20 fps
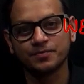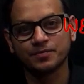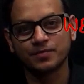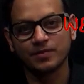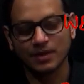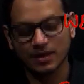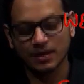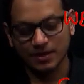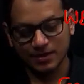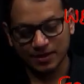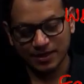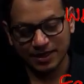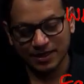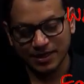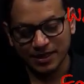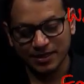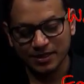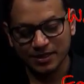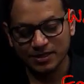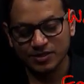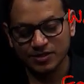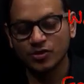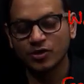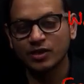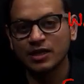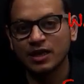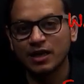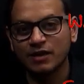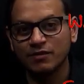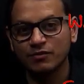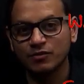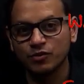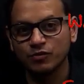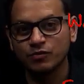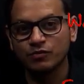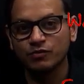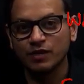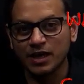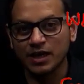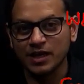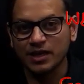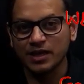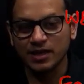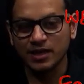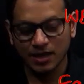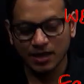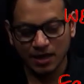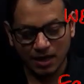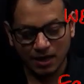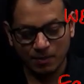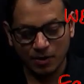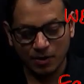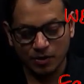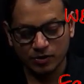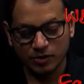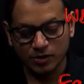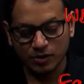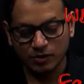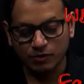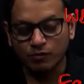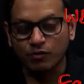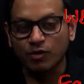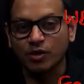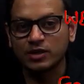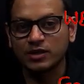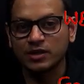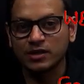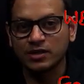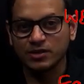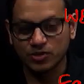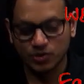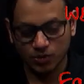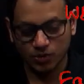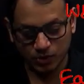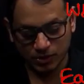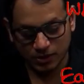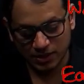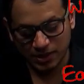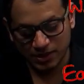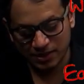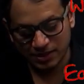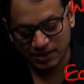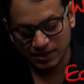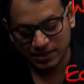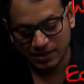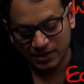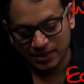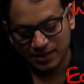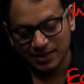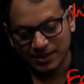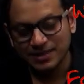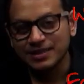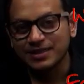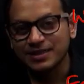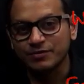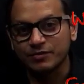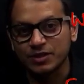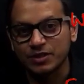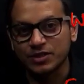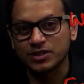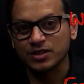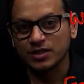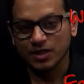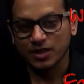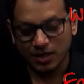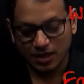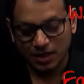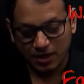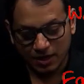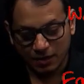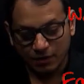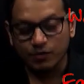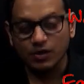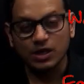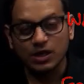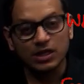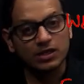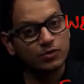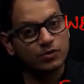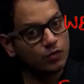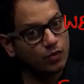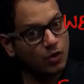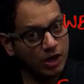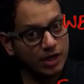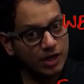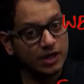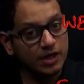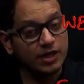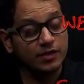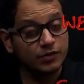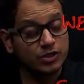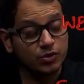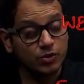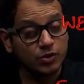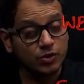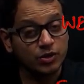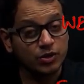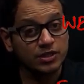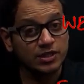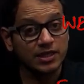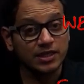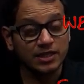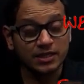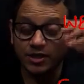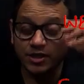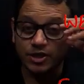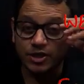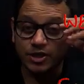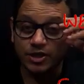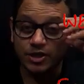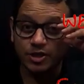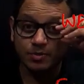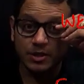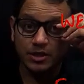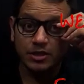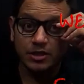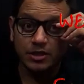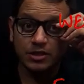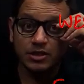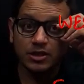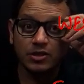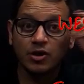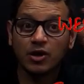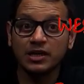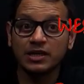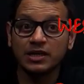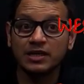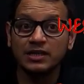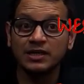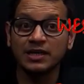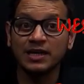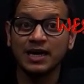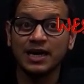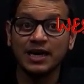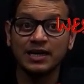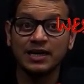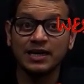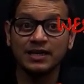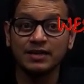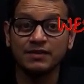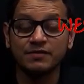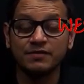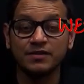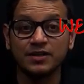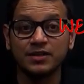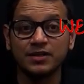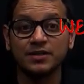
then it does not have to worry about the water resources which originate in the Kashmir region. On other hand, if the